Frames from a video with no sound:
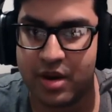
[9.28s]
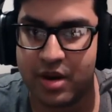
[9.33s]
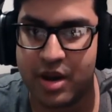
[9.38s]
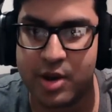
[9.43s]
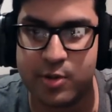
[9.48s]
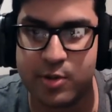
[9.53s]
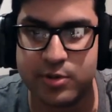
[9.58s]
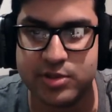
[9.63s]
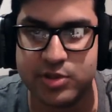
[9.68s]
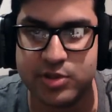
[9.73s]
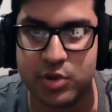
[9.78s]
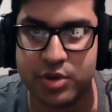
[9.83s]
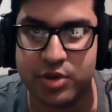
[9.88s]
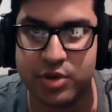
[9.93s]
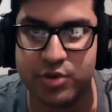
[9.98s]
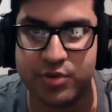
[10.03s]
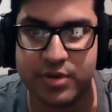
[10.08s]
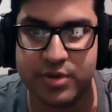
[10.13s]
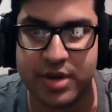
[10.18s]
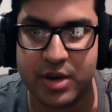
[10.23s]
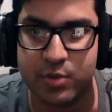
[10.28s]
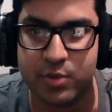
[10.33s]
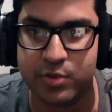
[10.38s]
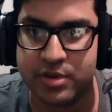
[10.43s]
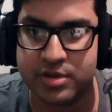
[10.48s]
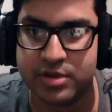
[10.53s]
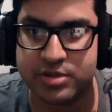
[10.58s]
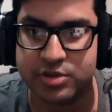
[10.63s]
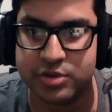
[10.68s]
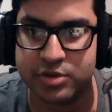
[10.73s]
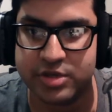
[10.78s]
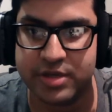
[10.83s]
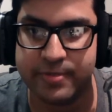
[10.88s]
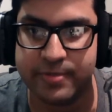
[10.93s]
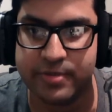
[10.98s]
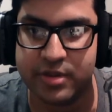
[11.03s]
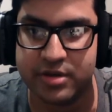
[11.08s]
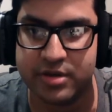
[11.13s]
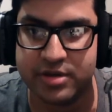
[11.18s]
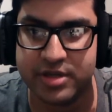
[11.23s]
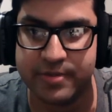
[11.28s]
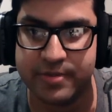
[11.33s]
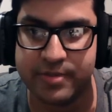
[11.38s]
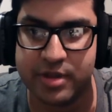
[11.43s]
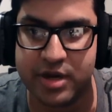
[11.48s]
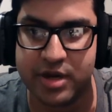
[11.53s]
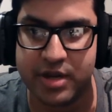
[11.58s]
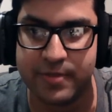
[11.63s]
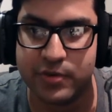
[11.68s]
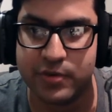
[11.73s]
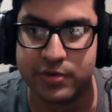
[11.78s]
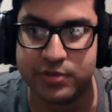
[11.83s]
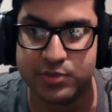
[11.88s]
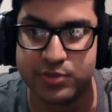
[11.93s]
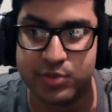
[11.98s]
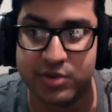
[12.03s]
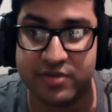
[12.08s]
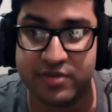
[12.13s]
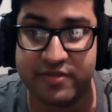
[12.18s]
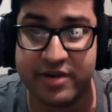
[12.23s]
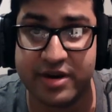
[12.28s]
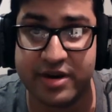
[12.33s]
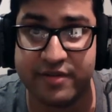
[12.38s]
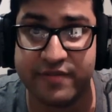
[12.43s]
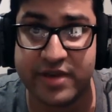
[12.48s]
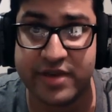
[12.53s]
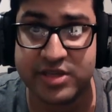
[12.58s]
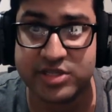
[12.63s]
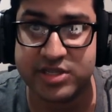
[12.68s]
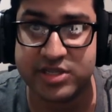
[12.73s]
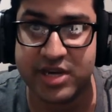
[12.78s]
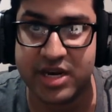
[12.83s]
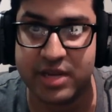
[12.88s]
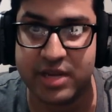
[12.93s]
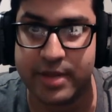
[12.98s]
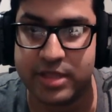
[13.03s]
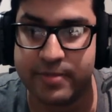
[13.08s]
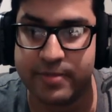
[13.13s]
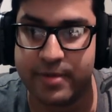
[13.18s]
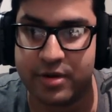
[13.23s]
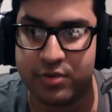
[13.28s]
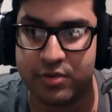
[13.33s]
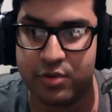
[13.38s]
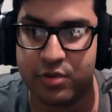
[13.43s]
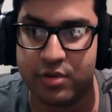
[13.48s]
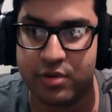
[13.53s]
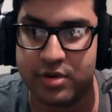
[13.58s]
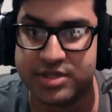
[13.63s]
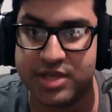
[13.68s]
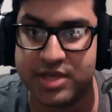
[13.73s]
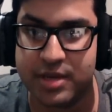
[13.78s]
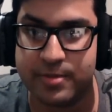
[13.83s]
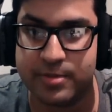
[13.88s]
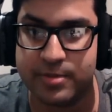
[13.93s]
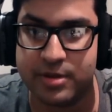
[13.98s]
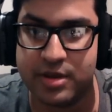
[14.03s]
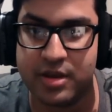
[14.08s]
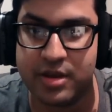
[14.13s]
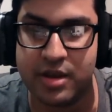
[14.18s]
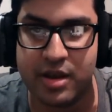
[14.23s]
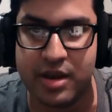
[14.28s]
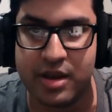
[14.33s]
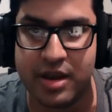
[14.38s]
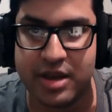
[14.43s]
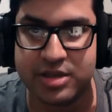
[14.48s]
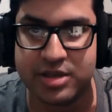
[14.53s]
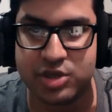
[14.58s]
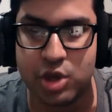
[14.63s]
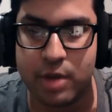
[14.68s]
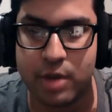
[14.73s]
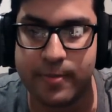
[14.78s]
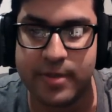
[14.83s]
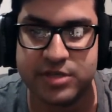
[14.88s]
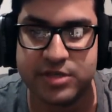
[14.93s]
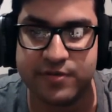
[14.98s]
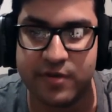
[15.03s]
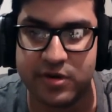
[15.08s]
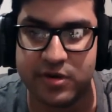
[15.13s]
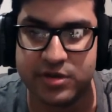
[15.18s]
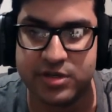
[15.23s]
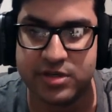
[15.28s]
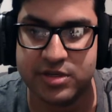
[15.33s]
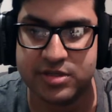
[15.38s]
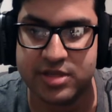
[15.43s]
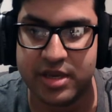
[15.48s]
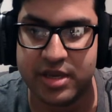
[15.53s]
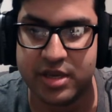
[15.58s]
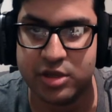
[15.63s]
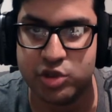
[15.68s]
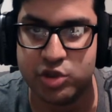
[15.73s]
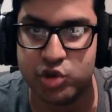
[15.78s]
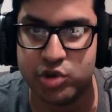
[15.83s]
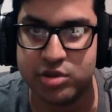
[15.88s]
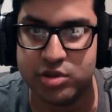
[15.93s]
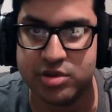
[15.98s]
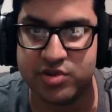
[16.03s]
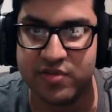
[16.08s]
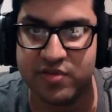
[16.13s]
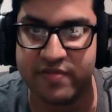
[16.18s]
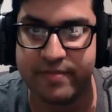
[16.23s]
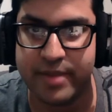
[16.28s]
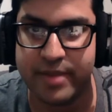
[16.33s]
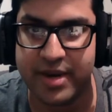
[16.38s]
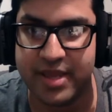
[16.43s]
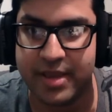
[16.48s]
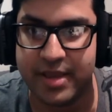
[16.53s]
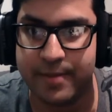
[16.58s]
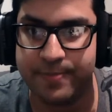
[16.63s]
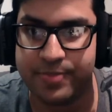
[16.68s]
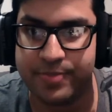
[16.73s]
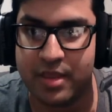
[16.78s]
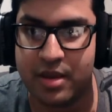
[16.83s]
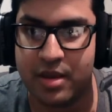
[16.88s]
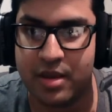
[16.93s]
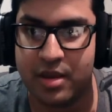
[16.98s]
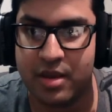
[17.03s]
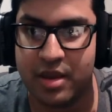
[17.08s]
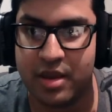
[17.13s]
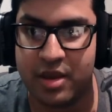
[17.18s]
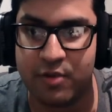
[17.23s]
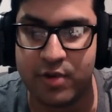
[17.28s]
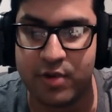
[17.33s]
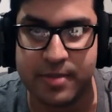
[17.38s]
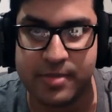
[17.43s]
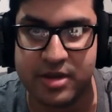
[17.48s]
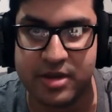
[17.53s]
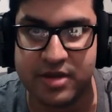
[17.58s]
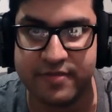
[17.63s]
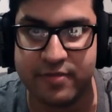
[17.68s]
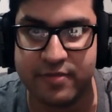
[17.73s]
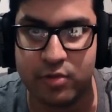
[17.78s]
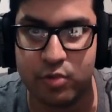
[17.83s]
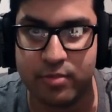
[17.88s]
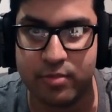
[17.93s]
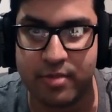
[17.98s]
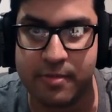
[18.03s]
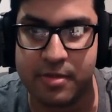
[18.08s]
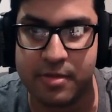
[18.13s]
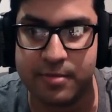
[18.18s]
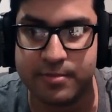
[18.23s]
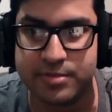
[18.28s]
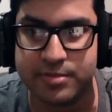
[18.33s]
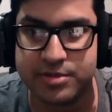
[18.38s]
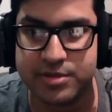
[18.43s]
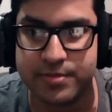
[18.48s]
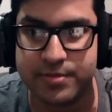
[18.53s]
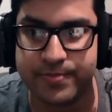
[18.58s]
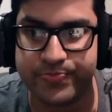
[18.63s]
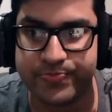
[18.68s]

I always thought neural networks or deep learning models were a very fascinating mathematical concept, as complex functions that you can tune to solve many incredibly difficult problems.